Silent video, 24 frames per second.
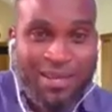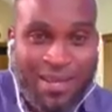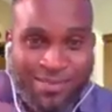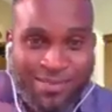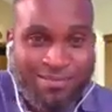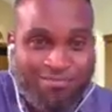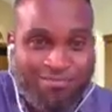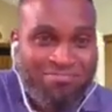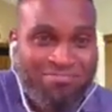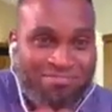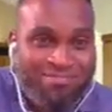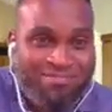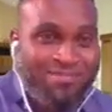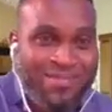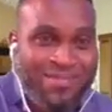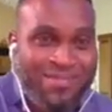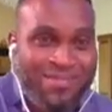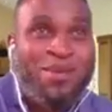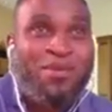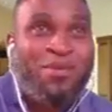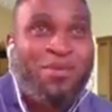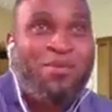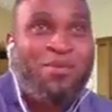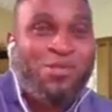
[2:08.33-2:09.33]
Say wine
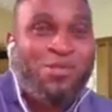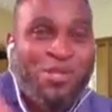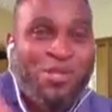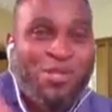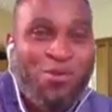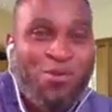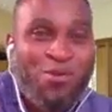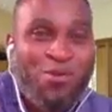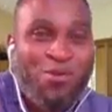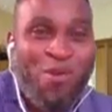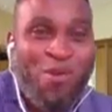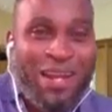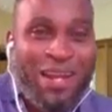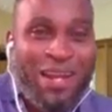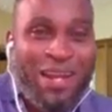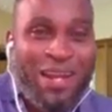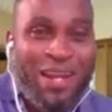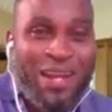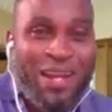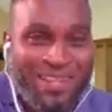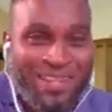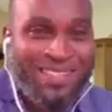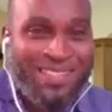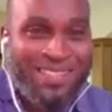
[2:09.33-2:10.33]
is for the merit heart.
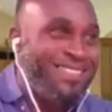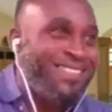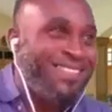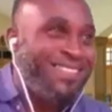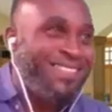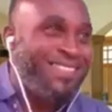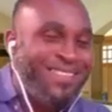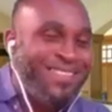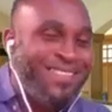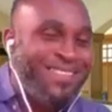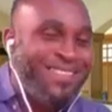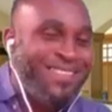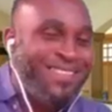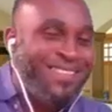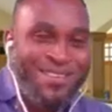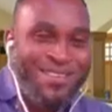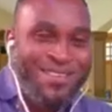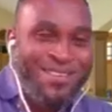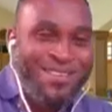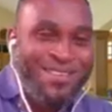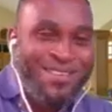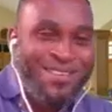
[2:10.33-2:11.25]
You understand?